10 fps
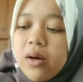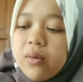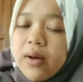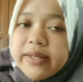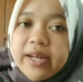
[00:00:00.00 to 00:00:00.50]

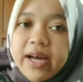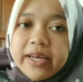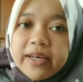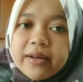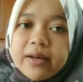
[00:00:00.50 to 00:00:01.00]
One day,
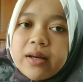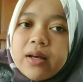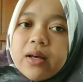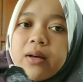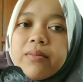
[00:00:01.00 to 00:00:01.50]

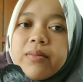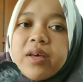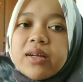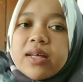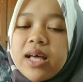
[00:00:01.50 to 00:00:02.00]

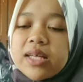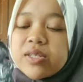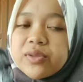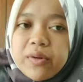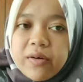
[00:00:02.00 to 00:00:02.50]
Miguel goes
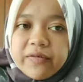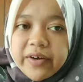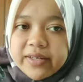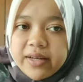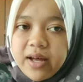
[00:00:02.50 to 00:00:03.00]
to
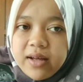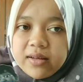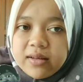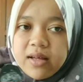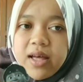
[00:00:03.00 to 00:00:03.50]
Ofrenda.
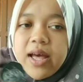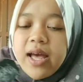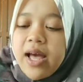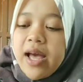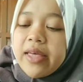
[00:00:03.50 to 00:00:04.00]

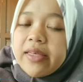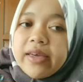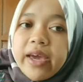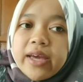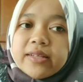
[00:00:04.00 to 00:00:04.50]

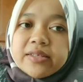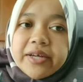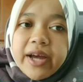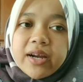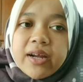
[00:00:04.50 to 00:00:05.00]
In
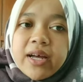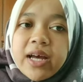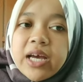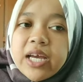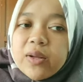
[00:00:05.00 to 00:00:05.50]
there,
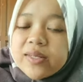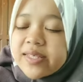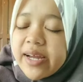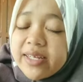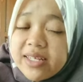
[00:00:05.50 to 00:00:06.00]
he looks
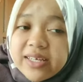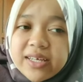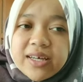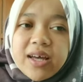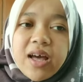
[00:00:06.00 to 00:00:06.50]
sadly
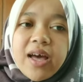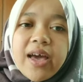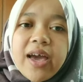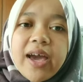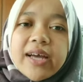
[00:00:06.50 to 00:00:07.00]

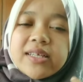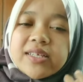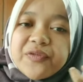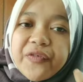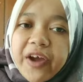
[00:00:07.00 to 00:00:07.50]
at his
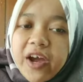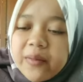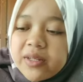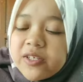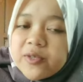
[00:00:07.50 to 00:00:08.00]

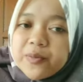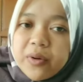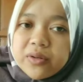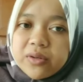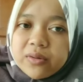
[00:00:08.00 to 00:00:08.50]
family's
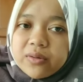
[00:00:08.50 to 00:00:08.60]
photo.